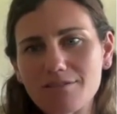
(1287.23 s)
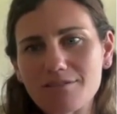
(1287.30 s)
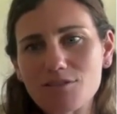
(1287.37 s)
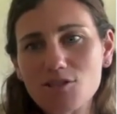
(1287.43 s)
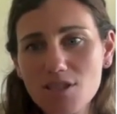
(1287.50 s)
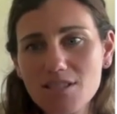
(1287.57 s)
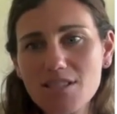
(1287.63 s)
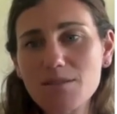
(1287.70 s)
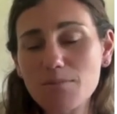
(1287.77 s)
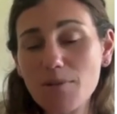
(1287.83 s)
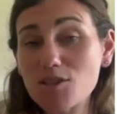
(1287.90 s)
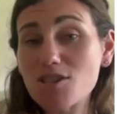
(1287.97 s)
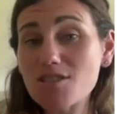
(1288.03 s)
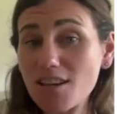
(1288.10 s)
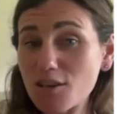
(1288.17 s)
just as
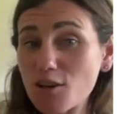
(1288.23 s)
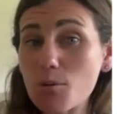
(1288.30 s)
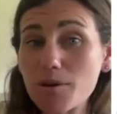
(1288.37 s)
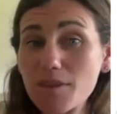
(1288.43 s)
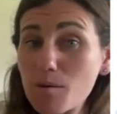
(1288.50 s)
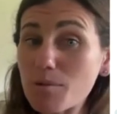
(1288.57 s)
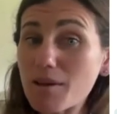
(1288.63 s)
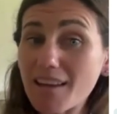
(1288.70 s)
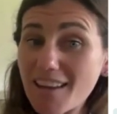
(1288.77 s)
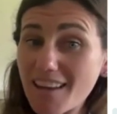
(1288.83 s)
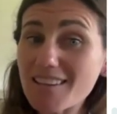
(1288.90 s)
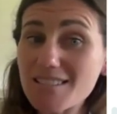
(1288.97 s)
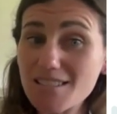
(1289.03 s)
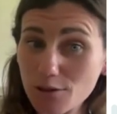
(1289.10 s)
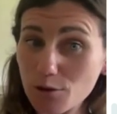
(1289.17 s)
much as they know when they're being
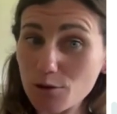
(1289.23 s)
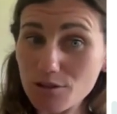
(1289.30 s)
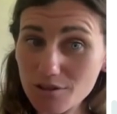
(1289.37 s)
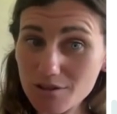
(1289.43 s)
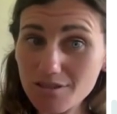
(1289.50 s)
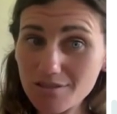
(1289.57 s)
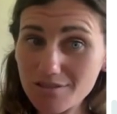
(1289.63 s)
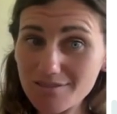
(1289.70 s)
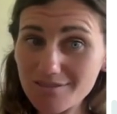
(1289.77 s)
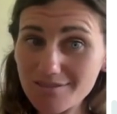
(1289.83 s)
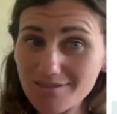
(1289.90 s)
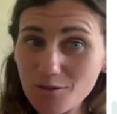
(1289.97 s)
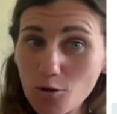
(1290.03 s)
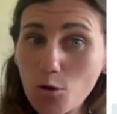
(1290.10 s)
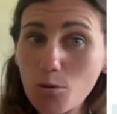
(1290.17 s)
excluded
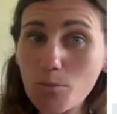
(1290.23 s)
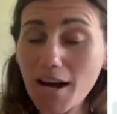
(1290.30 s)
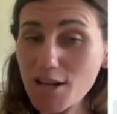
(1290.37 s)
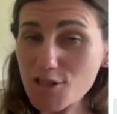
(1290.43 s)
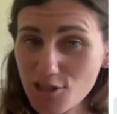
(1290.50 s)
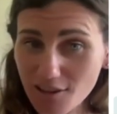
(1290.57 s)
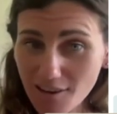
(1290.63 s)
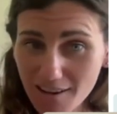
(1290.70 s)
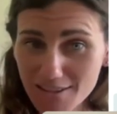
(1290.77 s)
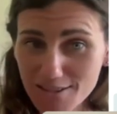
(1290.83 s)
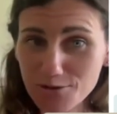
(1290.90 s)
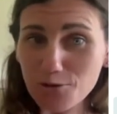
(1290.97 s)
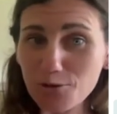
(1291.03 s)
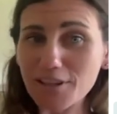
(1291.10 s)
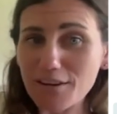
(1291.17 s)
or marginalized
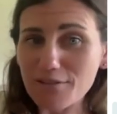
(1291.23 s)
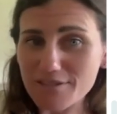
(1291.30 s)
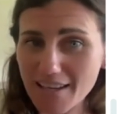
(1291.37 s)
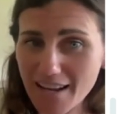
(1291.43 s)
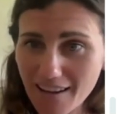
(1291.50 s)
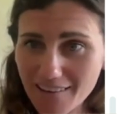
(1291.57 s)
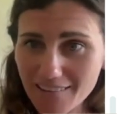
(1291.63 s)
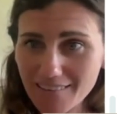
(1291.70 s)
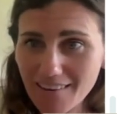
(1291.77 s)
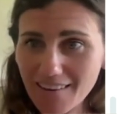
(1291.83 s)
or left out.